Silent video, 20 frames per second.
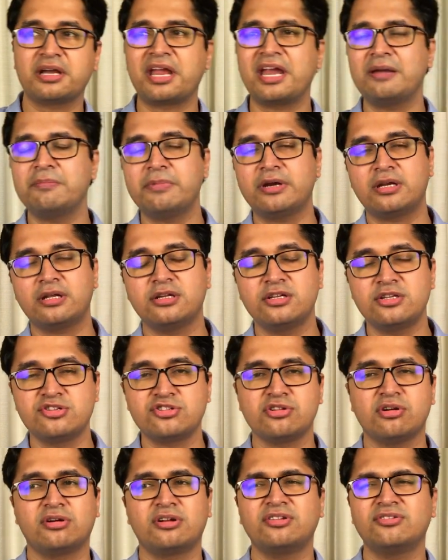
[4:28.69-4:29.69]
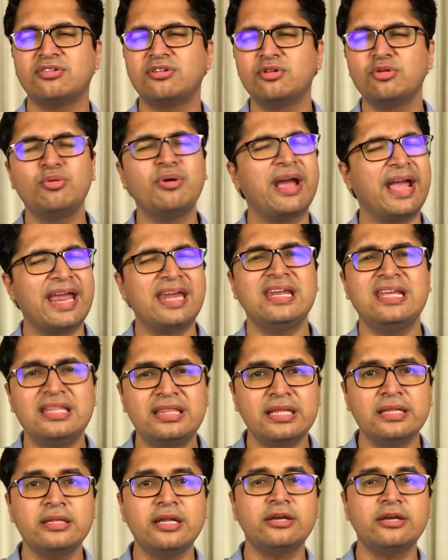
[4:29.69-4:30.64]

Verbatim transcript: get better insurance, or do anything